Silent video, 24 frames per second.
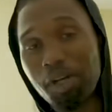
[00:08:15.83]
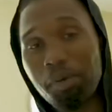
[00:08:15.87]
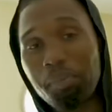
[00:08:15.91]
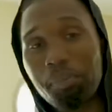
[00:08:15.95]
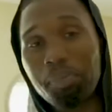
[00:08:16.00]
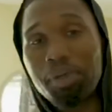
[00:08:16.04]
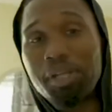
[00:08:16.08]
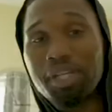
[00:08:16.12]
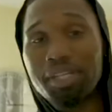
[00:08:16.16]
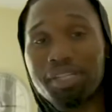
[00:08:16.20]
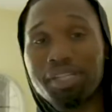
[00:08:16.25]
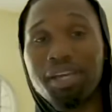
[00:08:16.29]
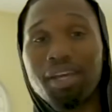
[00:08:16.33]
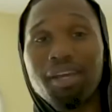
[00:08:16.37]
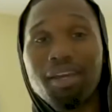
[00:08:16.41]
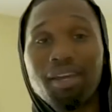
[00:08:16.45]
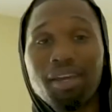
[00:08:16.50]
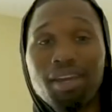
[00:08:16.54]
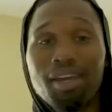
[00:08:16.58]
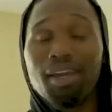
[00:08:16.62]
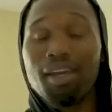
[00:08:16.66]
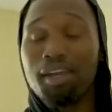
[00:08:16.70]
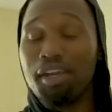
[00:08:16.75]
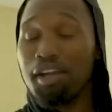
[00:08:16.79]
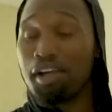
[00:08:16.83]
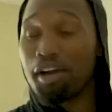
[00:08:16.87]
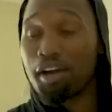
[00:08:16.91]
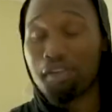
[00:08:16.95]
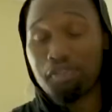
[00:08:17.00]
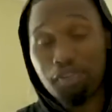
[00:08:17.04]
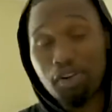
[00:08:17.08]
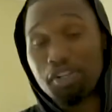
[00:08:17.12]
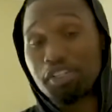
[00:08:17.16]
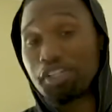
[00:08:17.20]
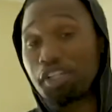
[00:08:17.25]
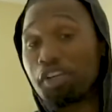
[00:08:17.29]
completes our
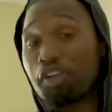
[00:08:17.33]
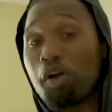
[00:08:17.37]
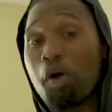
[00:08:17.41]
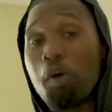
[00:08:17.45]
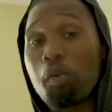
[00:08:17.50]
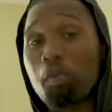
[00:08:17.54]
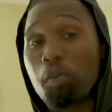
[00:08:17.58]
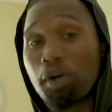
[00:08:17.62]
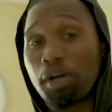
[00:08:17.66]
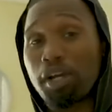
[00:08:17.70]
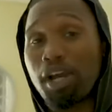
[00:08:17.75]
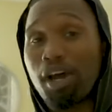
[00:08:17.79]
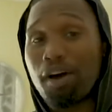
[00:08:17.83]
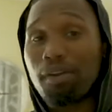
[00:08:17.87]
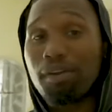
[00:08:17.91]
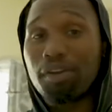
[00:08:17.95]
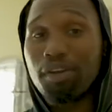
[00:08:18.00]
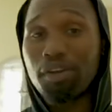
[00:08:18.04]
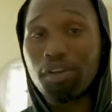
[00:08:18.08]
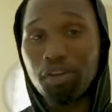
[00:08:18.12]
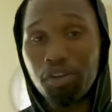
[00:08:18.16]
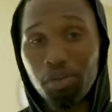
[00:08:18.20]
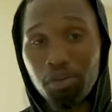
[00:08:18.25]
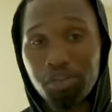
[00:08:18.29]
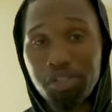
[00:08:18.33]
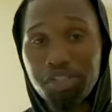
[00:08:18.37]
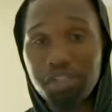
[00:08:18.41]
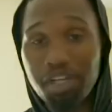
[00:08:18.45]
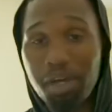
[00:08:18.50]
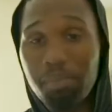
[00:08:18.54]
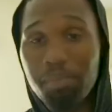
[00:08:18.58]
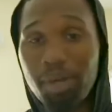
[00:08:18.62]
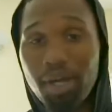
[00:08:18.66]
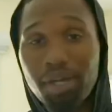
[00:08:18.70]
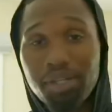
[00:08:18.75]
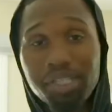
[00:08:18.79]
first in-home workout using
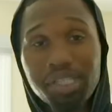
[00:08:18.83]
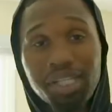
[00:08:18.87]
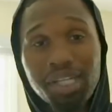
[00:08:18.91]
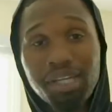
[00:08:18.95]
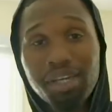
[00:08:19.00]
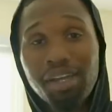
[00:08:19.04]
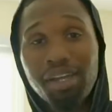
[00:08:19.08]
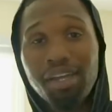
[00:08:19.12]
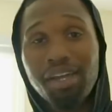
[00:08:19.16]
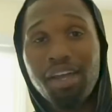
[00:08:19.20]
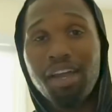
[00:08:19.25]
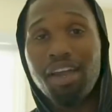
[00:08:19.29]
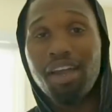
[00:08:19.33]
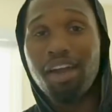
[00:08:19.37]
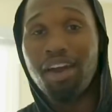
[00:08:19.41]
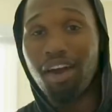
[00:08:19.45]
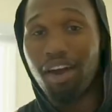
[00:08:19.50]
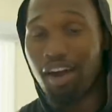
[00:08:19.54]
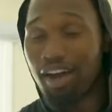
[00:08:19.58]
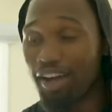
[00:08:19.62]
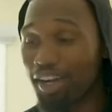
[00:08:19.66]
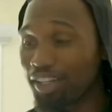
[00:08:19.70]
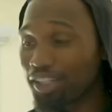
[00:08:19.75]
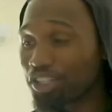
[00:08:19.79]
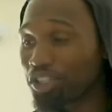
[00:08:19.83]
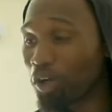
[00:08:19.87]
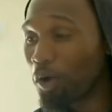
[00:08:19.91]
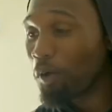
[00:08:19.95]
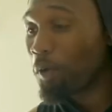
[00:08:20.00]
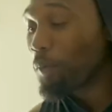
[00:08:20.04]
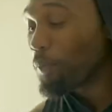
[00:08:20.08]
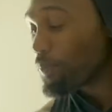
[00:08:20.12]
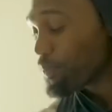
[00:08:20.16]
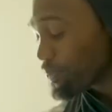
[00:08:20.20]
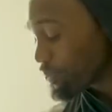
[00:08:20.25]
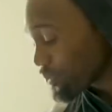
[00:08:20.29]
dumbbells. All right, so
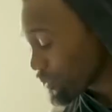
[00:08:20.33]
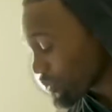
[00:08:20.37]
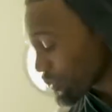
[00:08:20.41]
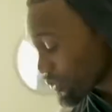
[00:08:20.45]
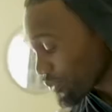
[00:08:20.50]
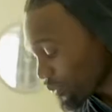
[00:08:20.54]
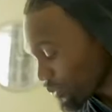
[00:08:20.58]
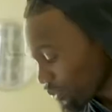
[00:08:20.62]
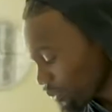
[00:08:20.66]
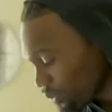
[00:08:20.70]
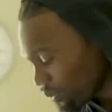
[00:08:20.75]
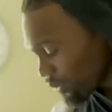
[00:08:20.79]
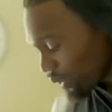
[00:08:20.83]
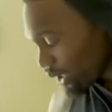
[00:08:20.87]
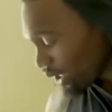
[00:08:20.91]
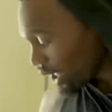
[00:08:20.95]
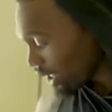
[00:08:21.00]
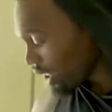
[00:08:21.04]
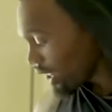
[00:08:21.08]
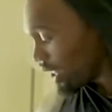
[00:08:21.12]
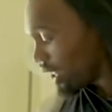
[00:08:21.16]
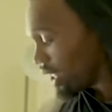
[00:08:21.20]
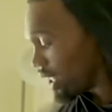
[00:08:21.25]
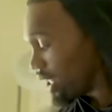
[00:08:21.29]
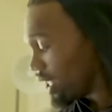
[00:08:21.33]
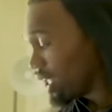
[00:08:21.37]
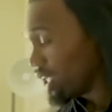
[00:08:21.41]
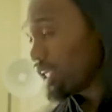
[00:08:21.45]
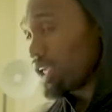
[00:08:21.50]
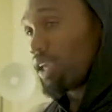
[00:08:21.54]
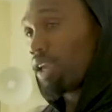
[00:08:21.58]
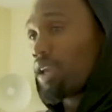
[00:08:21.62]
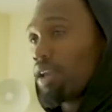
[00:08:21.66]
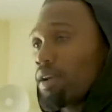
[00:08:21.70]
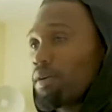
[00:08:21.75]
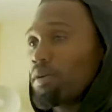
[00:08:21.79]

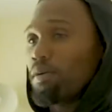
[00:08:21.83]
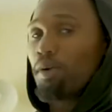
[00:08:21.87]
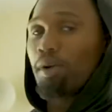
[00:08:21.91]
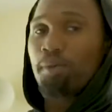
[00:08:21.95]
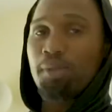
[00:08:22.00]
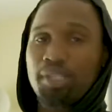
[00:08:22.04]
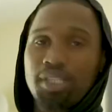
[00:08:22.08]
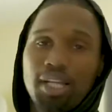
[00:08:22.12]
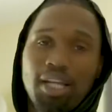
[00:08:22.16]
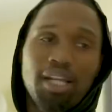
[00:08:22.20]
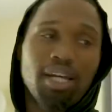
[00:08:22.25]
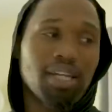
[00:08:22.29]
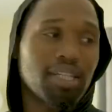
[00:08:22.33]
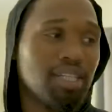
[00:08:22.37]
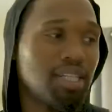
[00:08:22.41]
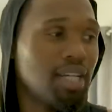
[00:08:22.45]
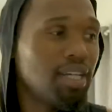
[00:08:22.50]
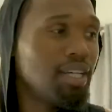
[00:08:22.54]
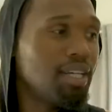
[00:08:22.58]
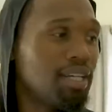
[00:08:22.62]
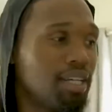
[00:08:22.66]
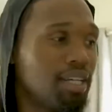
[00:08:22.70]
what do we say next?